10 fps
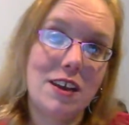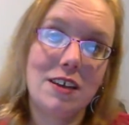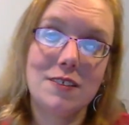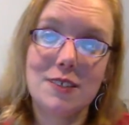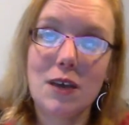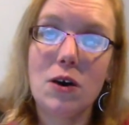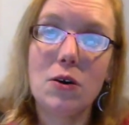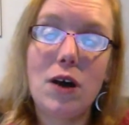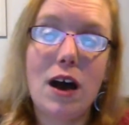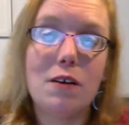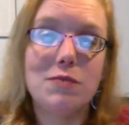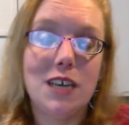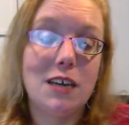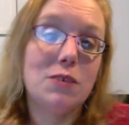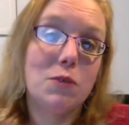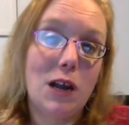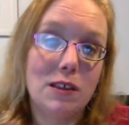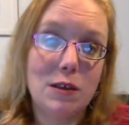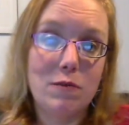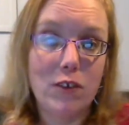And so I've taken to wearing
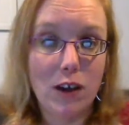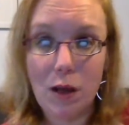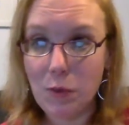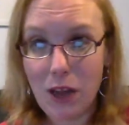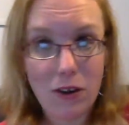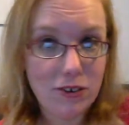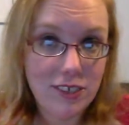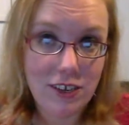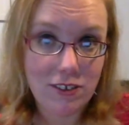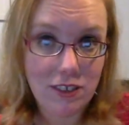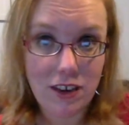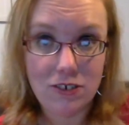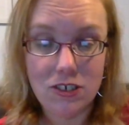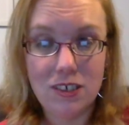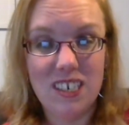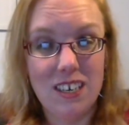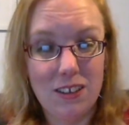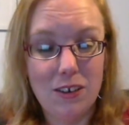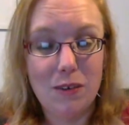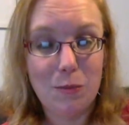them for a couple hours here and there just to get a
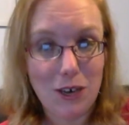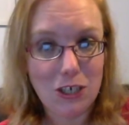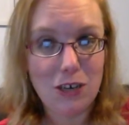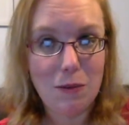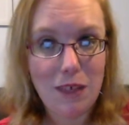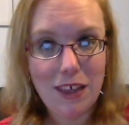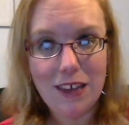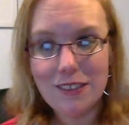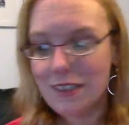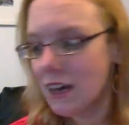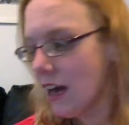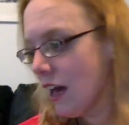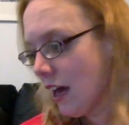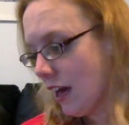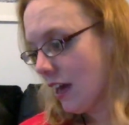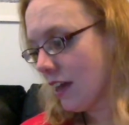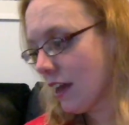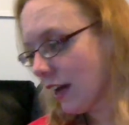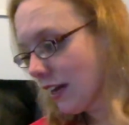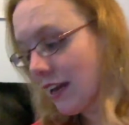little compression on my legs. And
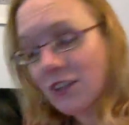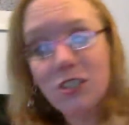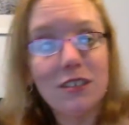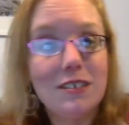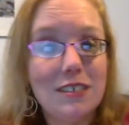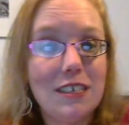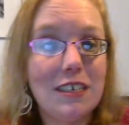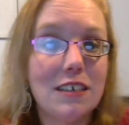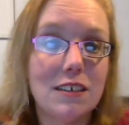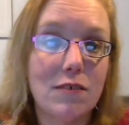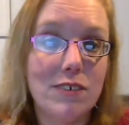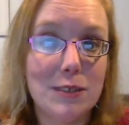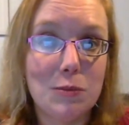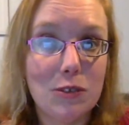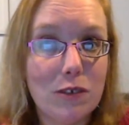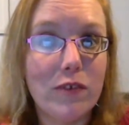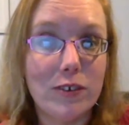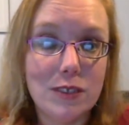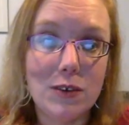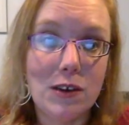I can actually see a visible
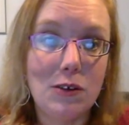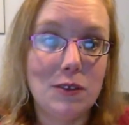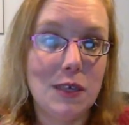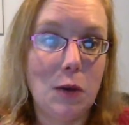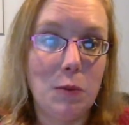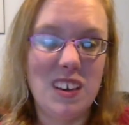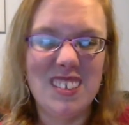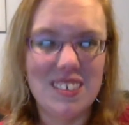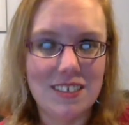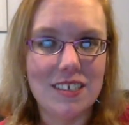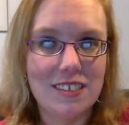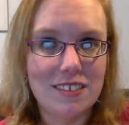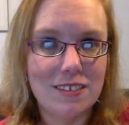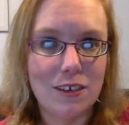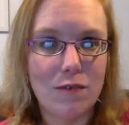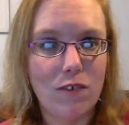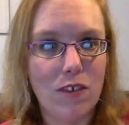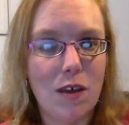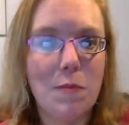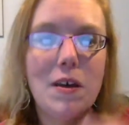difference. So I know it's helping. It's good for
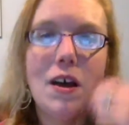them.